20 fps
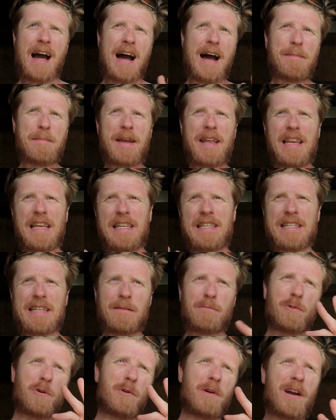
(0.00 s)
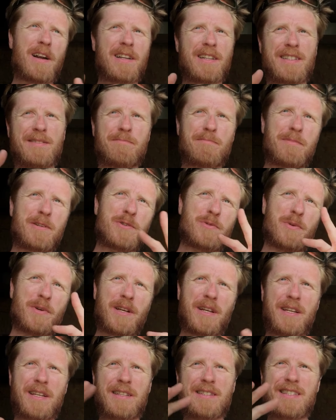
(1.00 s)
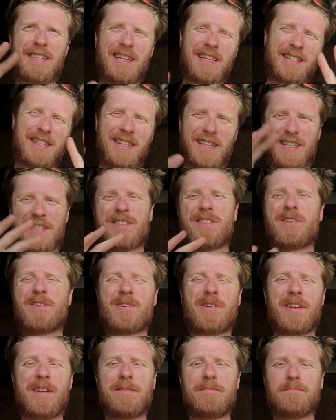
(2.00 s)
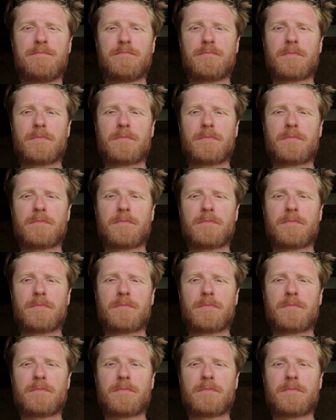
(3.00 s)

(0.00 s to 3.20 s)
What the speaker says: I'm eating somewhere around in between 6:30.